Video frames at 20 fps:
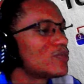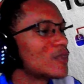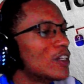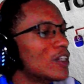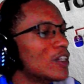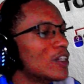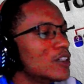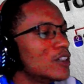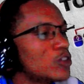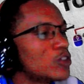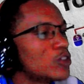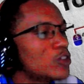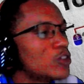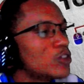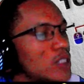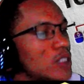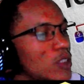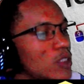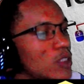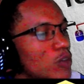So C
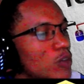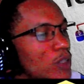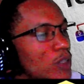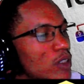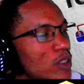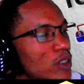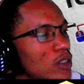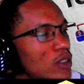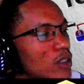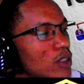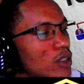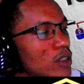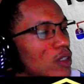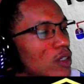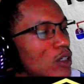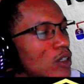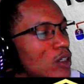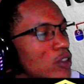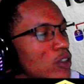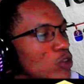would be
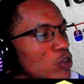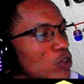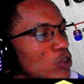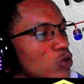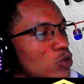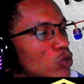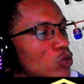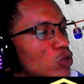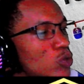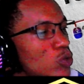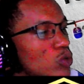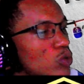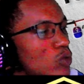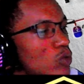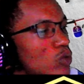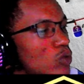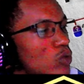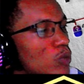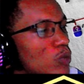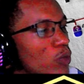
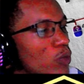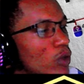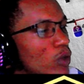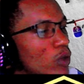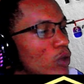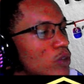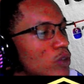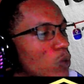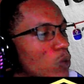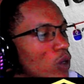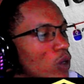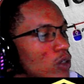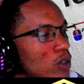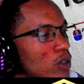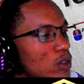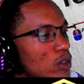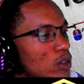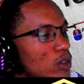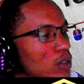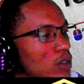2.1
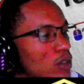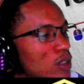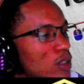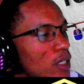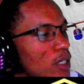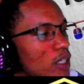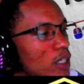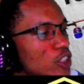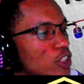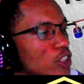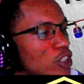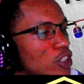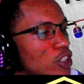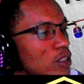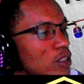kg